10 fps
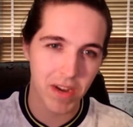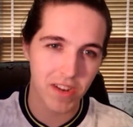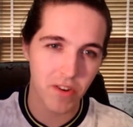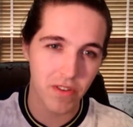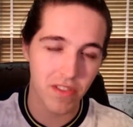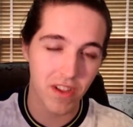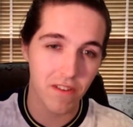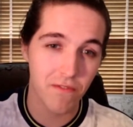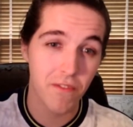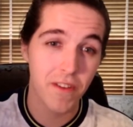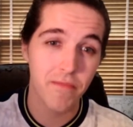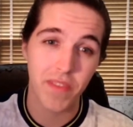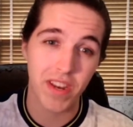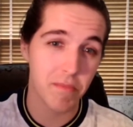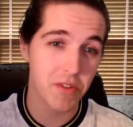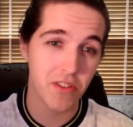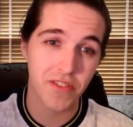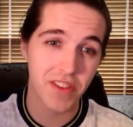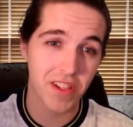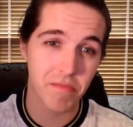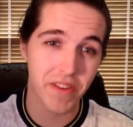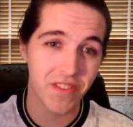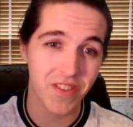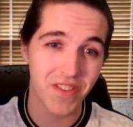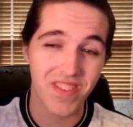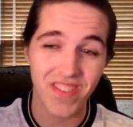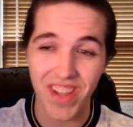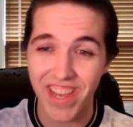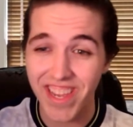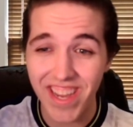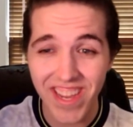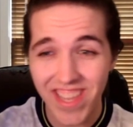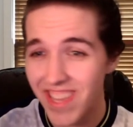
I know and love, and I'm going to celebrate this like,